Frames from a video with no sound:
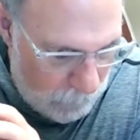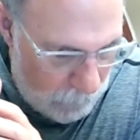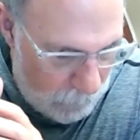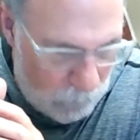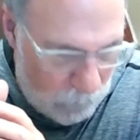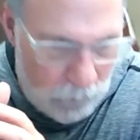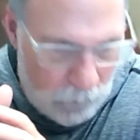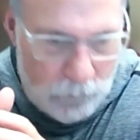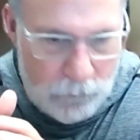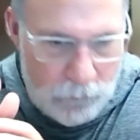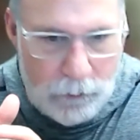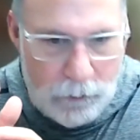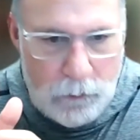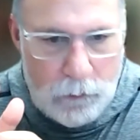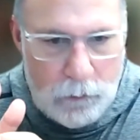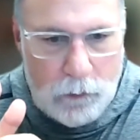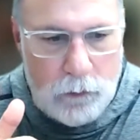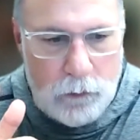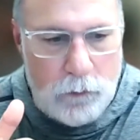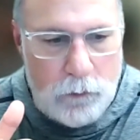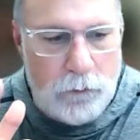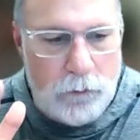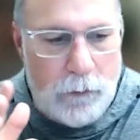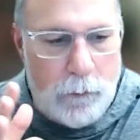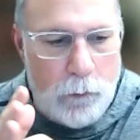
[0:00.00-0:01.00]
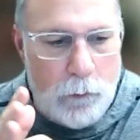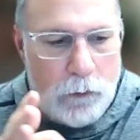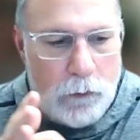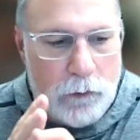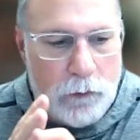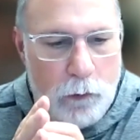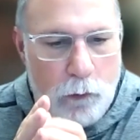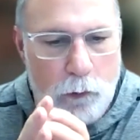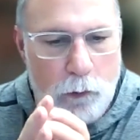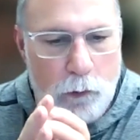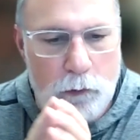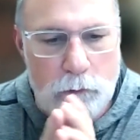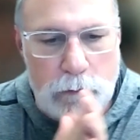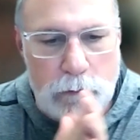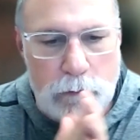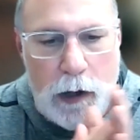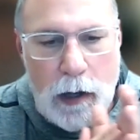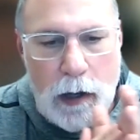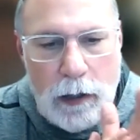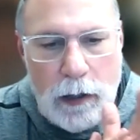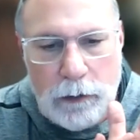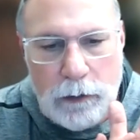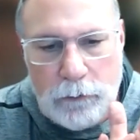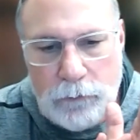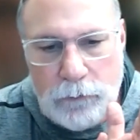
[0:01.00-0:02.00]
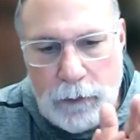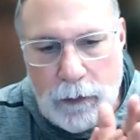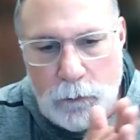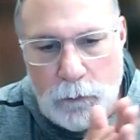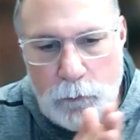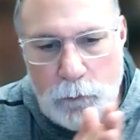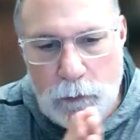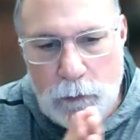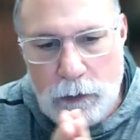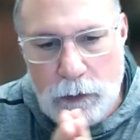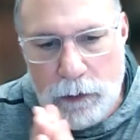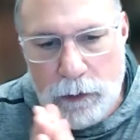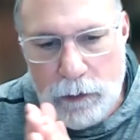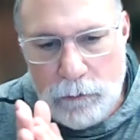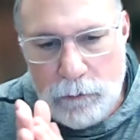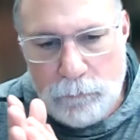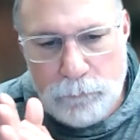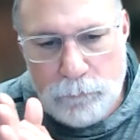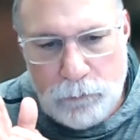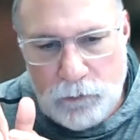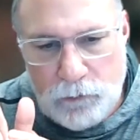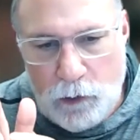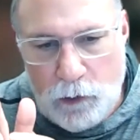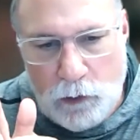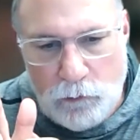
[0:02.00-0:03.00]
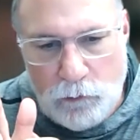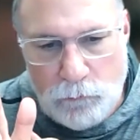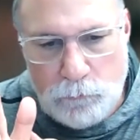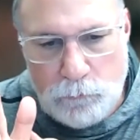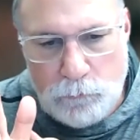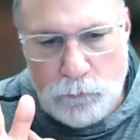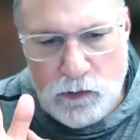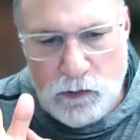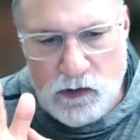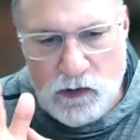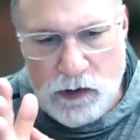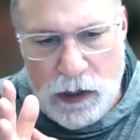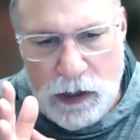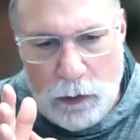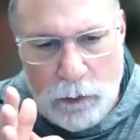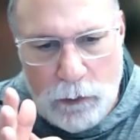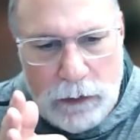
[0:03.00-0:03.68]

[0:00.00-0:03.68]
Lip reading: you say you can do something with Google Docs that we start sharing.